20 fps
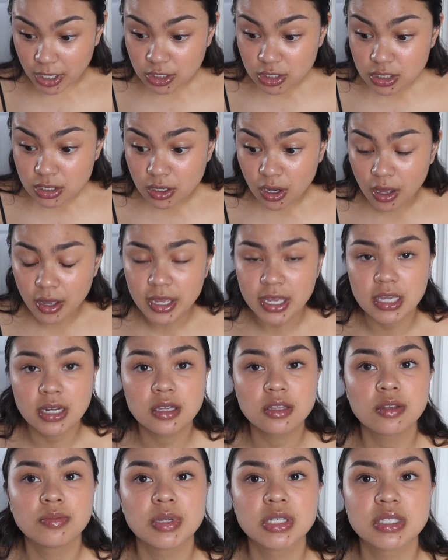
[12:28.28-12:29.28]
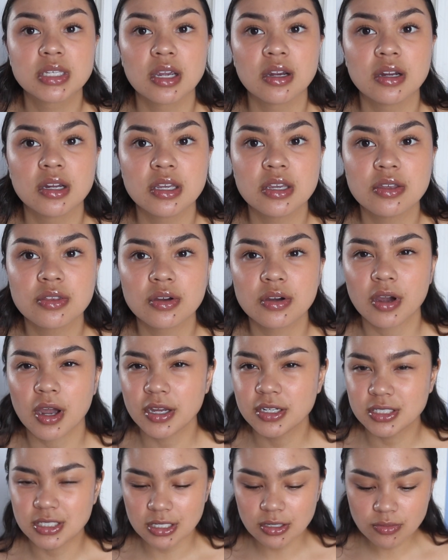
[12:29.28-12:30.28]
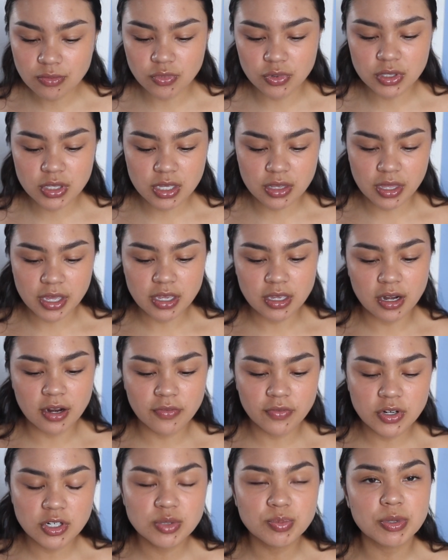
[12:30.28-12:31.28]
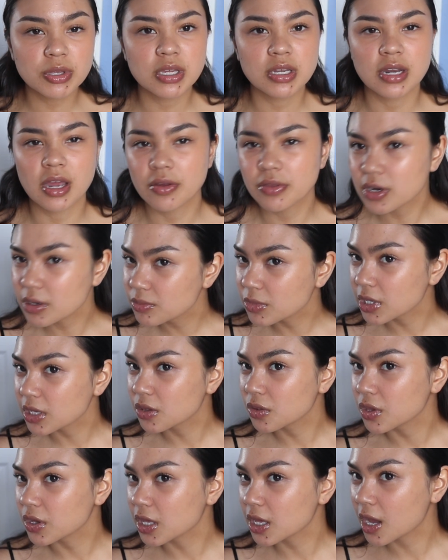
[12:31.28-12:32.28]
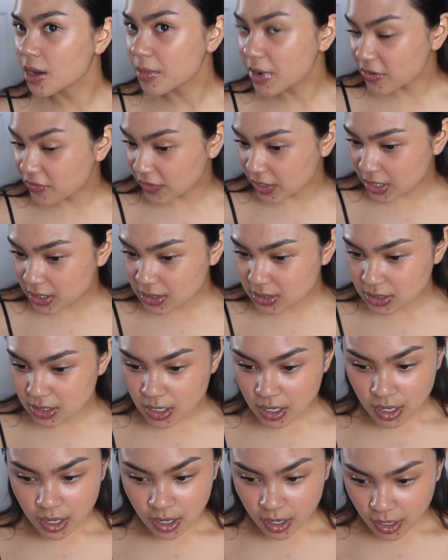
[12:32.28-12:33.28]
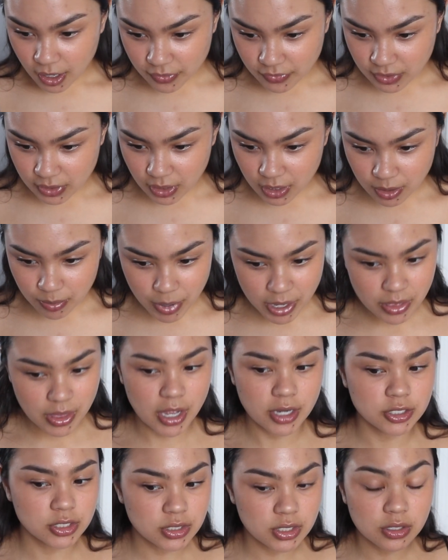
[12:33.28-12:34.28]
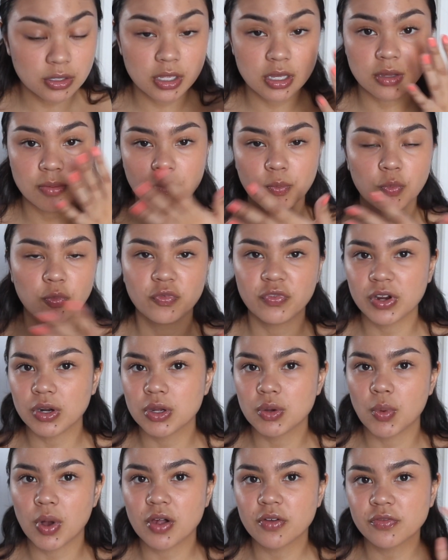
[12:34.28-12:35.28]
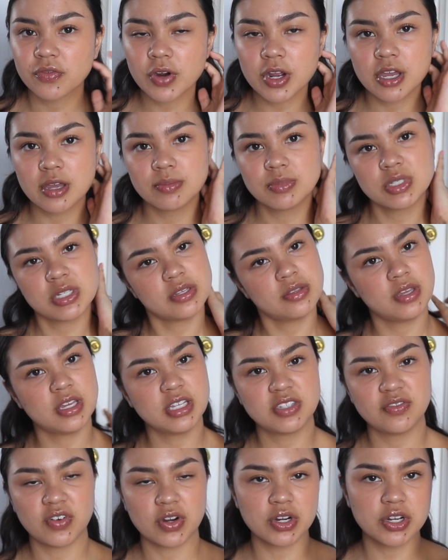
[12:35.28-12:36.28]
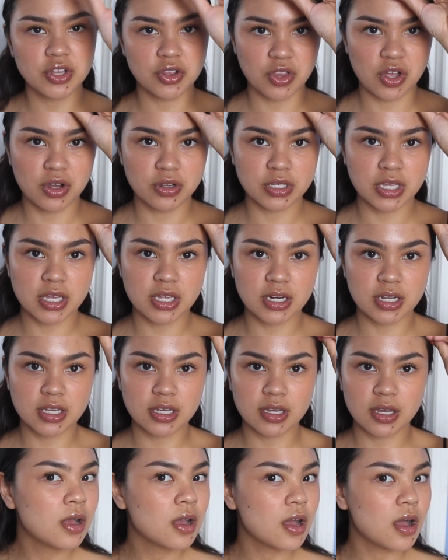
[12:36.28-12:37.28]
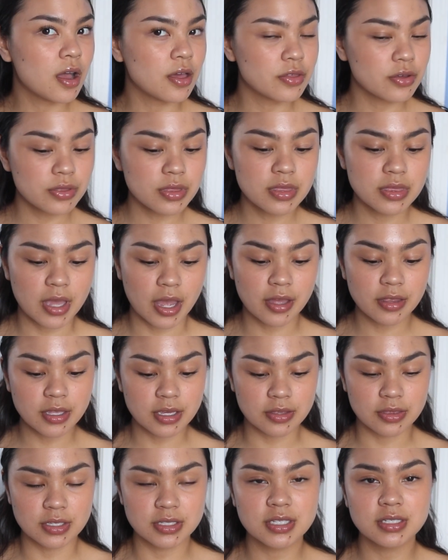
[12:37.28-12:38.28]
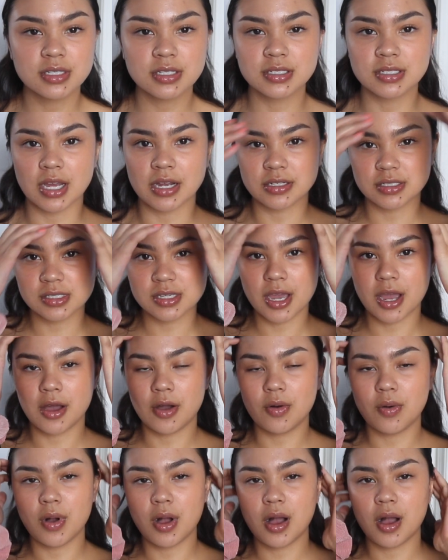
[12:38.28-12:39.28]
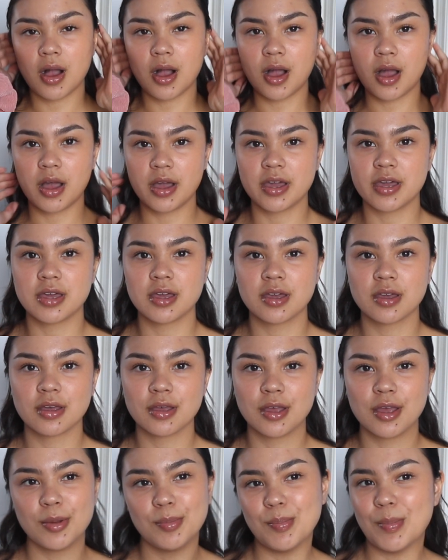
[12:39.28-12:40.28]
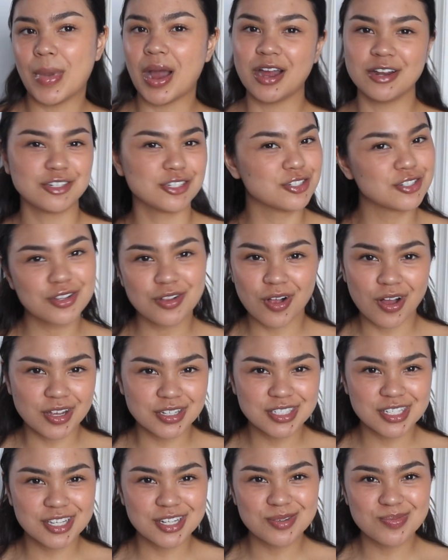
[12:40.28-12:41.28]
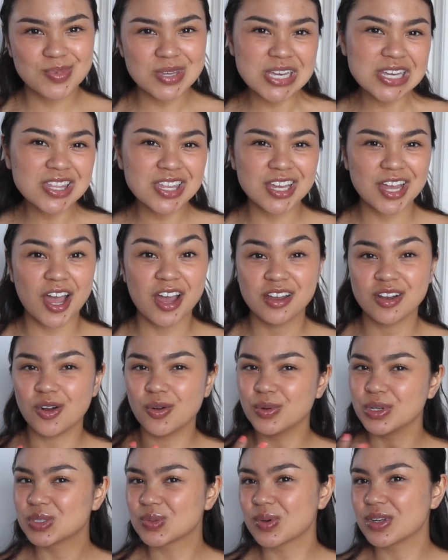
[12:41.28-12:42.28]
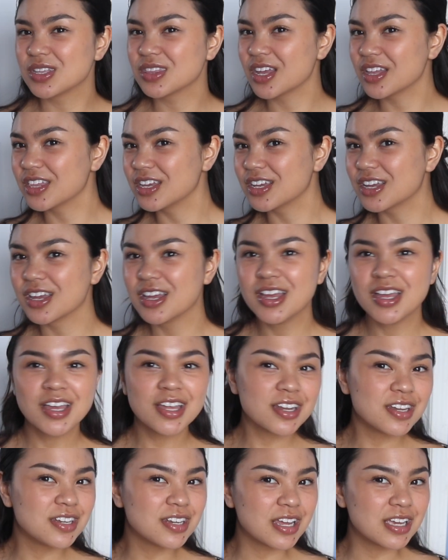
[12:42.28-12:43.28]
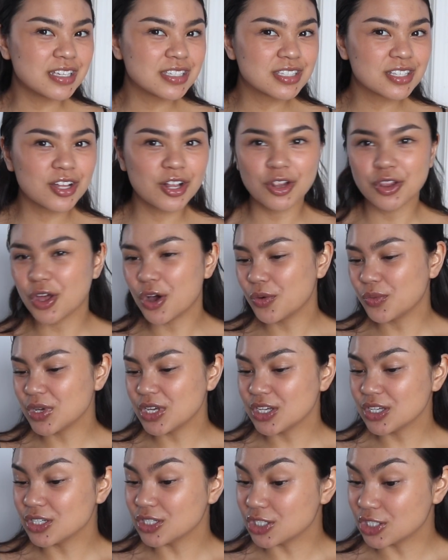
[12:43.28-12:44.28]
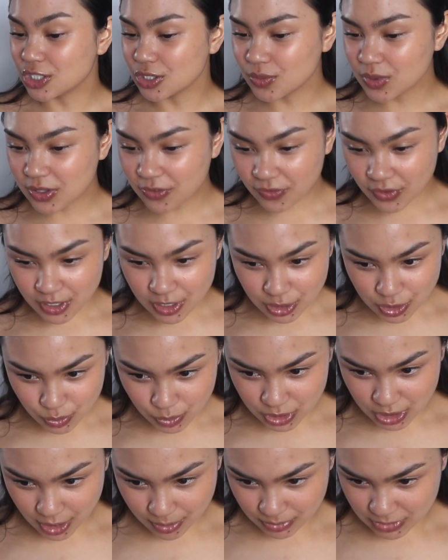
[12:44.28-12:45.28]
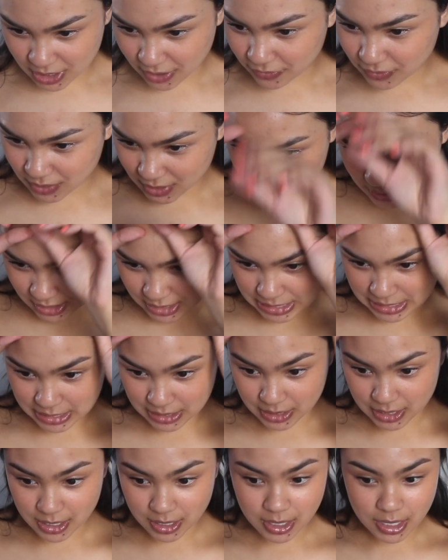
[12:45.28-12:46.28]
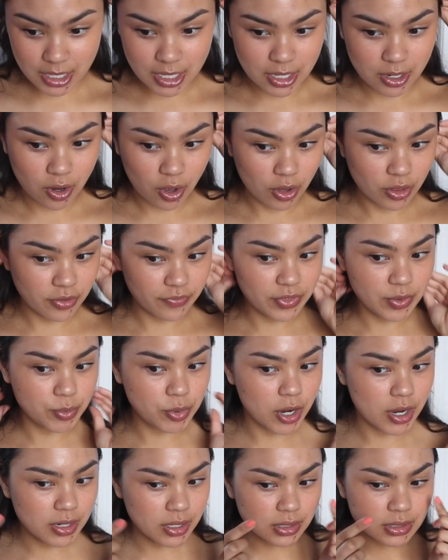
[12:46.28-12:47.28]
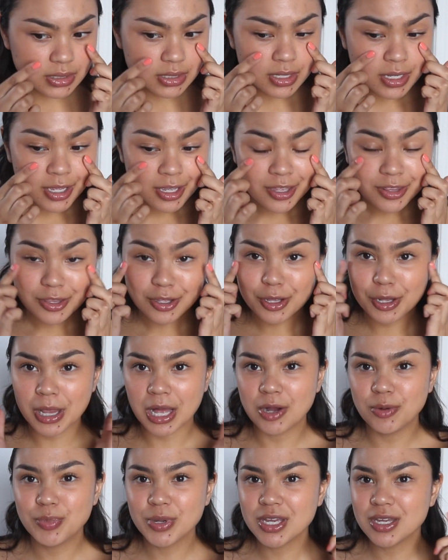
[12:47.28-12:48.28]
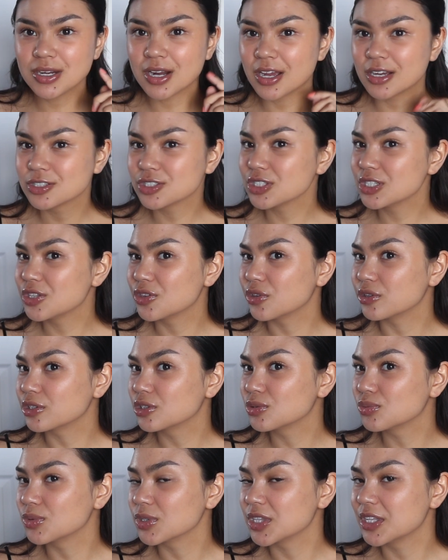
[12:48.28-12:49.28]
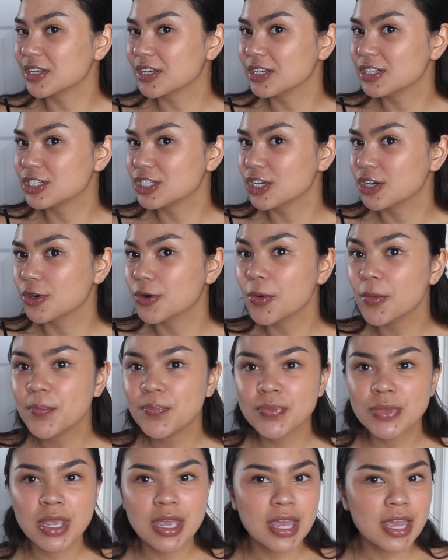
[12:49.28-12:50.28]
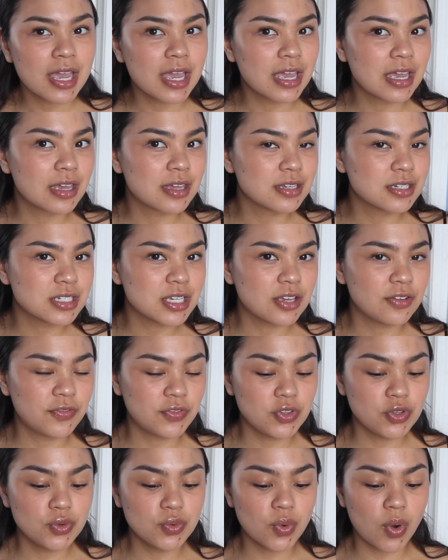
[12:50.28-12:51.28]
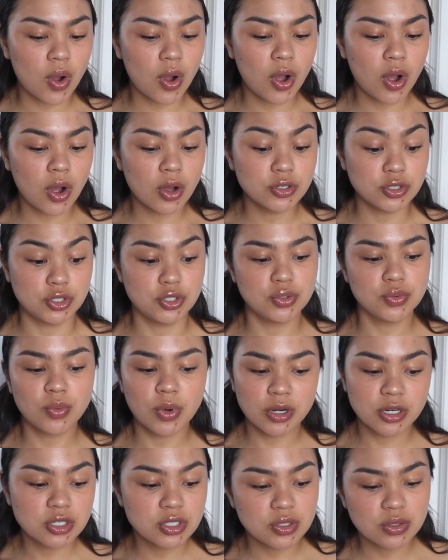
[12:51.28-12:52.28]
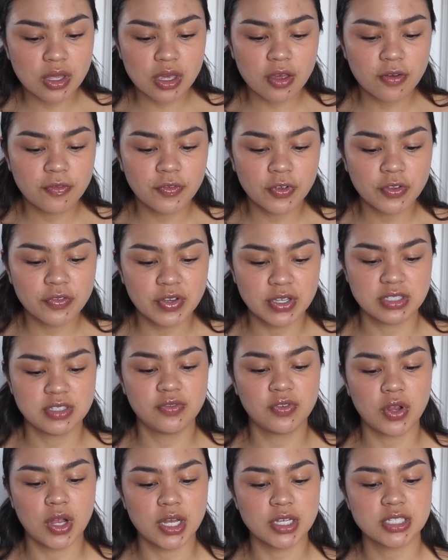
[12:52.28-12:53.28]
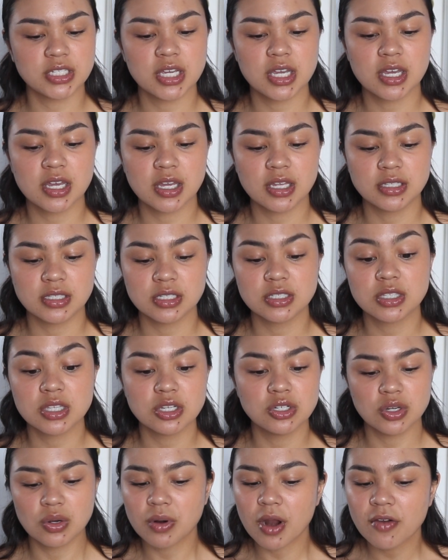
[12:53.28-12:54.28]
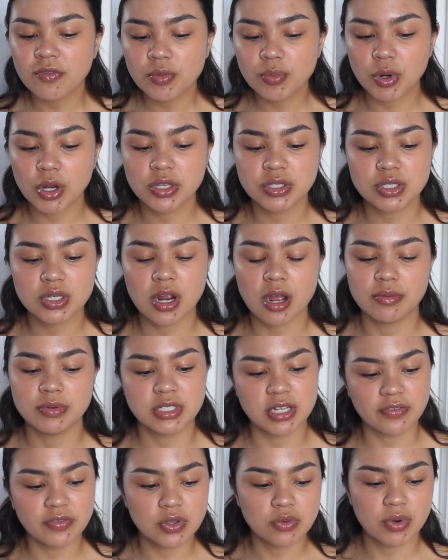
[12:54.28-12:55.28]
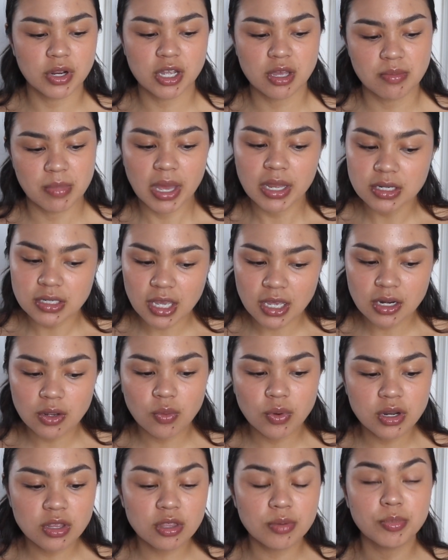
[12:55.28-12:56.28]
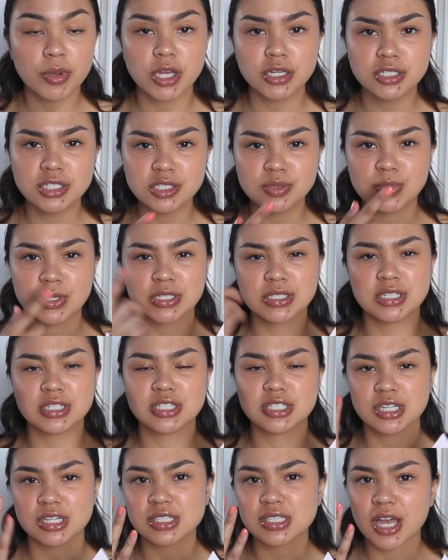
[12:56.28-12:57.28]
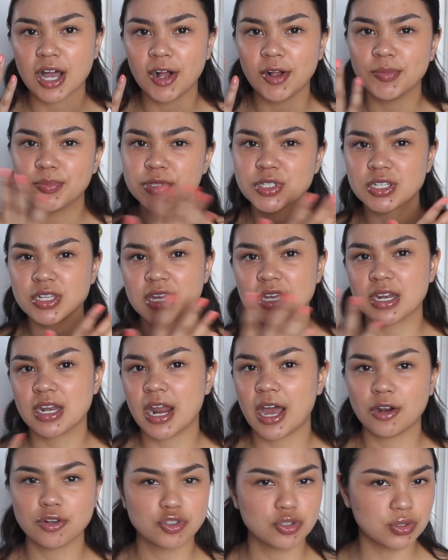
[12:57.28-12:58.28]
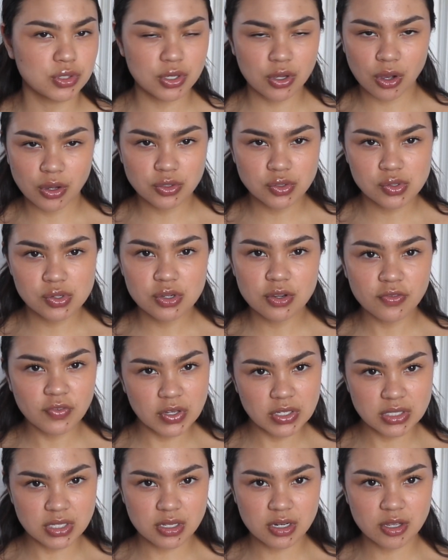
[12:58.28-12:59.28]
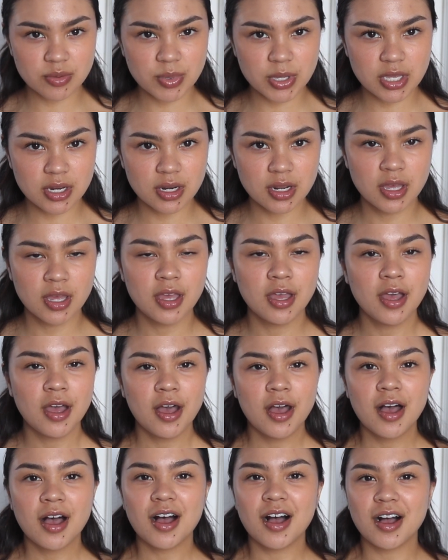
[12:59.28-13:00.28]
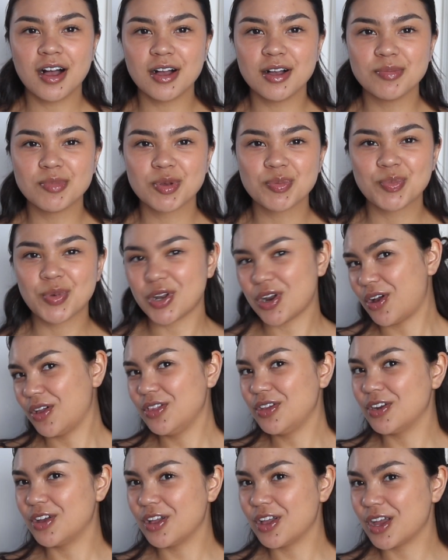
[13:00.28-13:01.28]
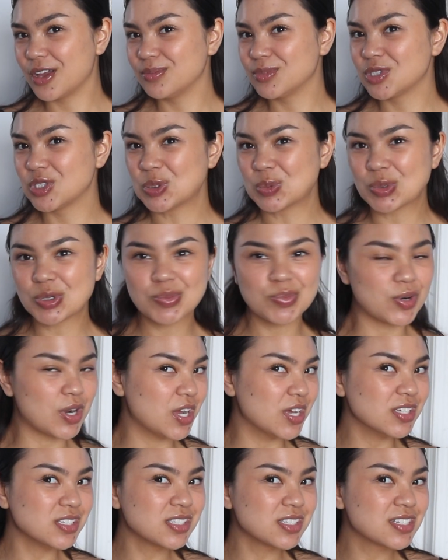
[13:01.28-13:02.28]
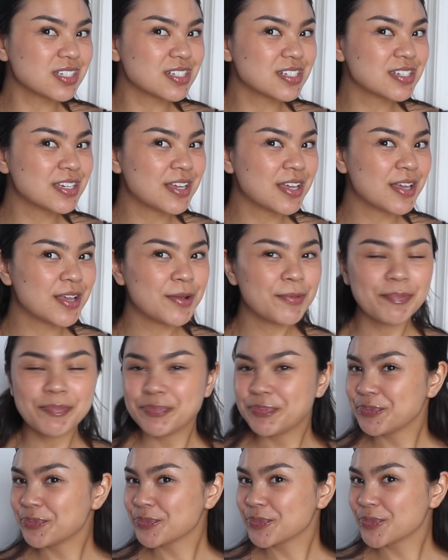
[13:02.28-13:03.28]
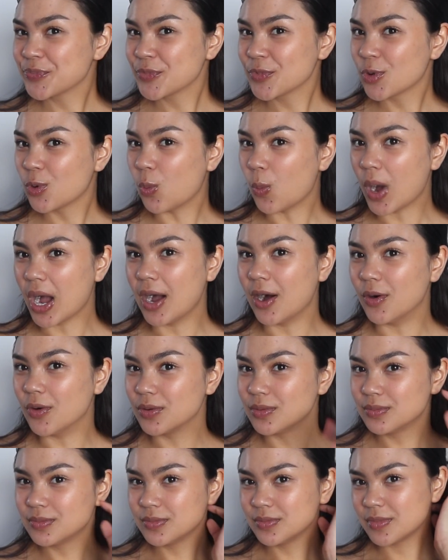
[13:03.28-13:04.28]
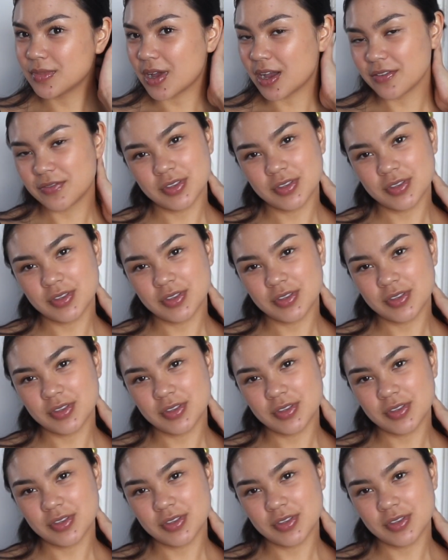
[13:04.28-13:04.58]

actually not hating the mascara either. I didn't really like it at first, but like now that I'm like looking at my face, I feel like my lashes are like very well framed. It's very elongating. Other than that, like this is exactly how I imagined Glossier to be. Like I always wanted that like nice glowy dewy finish, which I'm definitely seeing like in all of the products. The cloud paint actually looks really good too. And if you do want to do like a full face of Glossier, and since they don't have a bronzer, I would definitely recommend getting one of the blushes because it does help to like naturally contour your face a little bit. But all in all, I'm super impressed. Wow, I